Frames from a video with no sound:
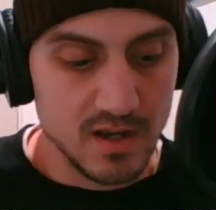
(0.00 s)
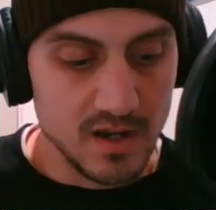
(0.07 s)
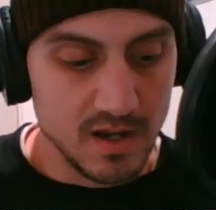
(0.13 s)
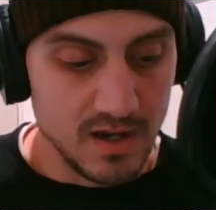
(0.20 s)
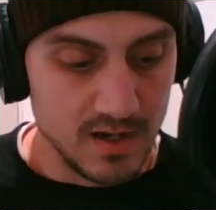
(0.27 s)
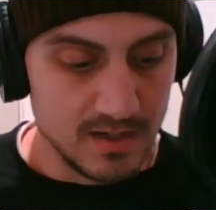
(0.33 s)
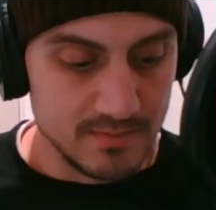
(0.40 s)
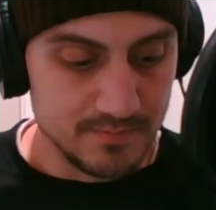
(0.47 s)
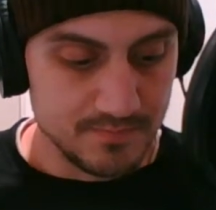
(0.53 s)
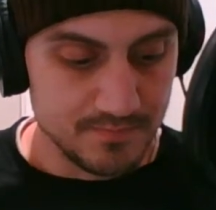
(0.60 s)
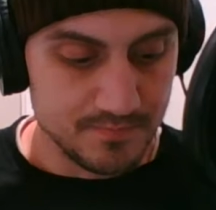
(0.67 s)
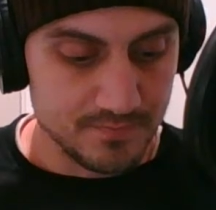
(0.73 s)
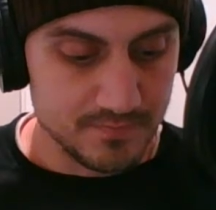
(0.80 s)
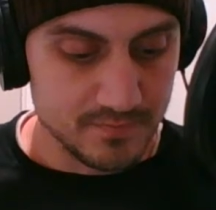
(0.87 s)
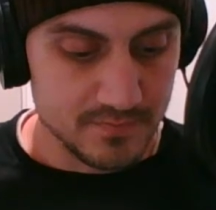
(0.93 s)
But
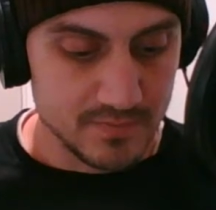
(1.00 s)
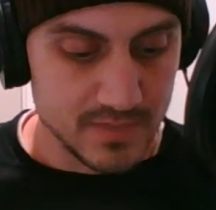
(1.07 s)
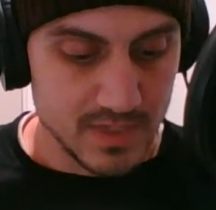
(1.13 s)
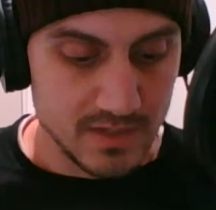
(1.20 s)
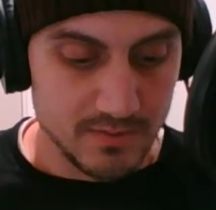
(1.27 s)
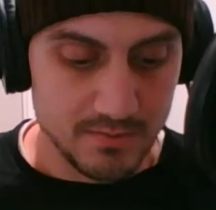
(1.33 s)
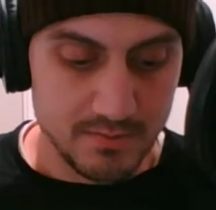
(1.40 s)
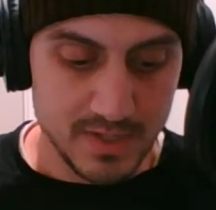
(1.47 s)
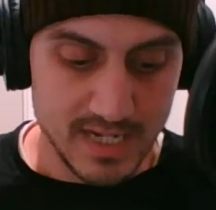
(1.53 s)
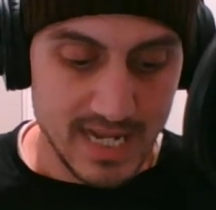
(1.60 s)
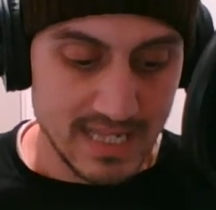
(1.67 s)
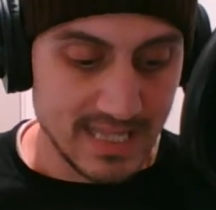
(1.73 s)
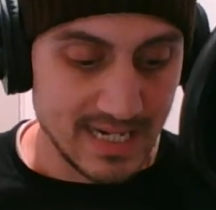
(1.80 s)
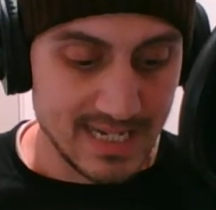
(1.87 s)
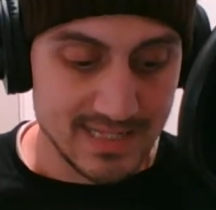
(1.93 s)

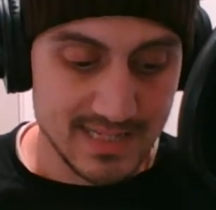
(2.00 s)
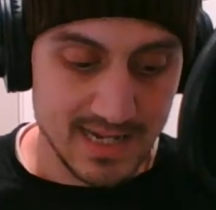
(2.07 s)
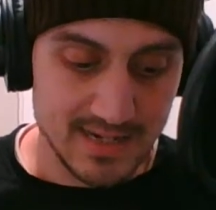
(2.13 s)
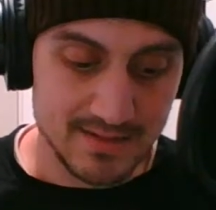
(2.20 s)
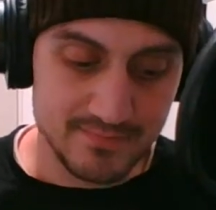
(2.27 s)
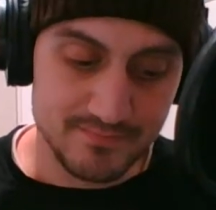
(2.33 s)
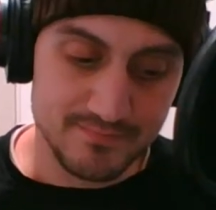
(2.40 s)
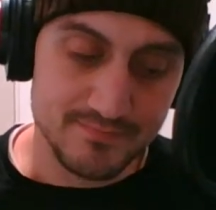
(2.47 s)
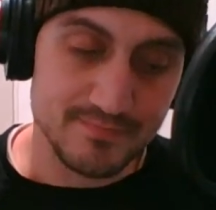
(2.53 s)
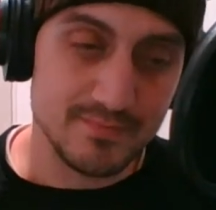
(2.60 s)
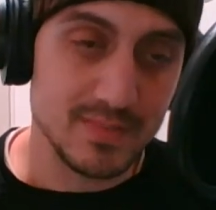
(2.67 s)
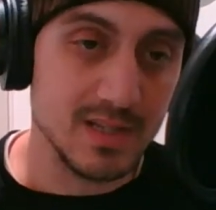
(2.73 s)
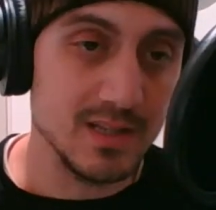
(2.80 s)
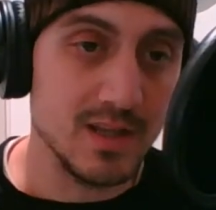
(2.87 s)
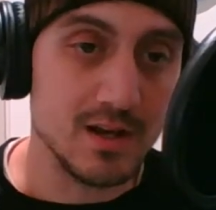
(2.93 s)
again, like I said,
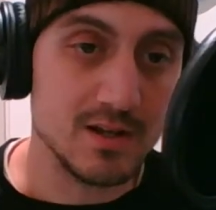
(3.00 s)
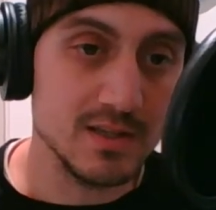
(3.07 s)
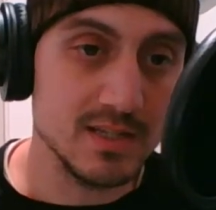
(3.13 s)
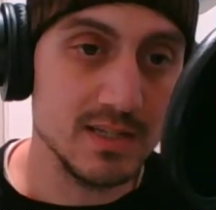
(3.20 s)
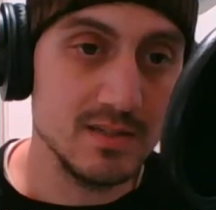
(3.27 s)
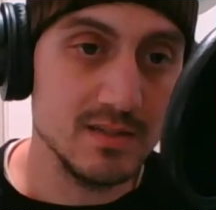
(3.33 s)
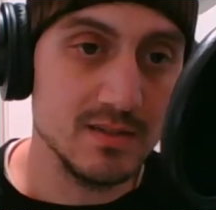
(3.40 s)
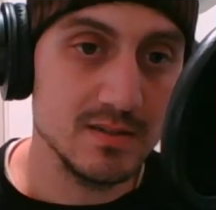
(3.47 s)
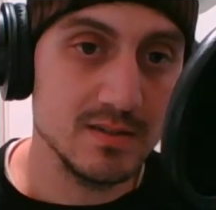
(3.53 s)
luckily,